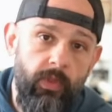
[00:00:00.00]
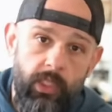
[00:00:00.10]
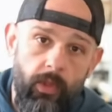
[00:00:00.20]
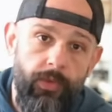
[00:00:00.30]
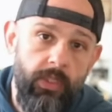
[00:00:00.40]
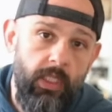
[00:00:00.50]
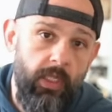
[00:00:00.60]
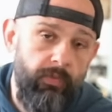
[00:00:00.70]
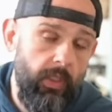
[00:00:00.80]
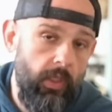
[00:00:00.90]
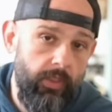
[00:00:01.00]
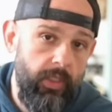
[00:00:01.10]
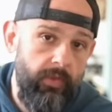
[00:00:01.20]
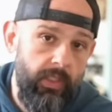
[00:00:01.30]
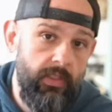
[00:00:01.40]
videos if the
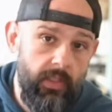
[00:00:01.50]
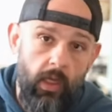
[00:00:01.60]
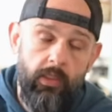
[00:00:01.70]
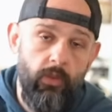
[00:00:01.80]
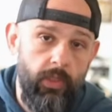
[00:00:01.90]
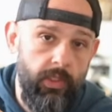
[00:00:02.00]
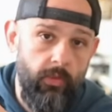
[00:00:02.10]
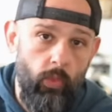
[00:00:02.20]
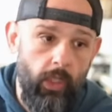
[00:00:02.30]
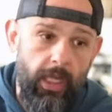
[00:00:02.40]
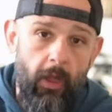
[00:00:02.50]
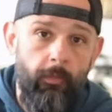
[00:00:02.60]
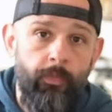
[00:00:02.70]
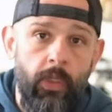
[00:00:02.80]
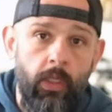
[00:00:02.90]
longevity sucks or it doesn't work
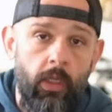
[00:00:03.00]
out.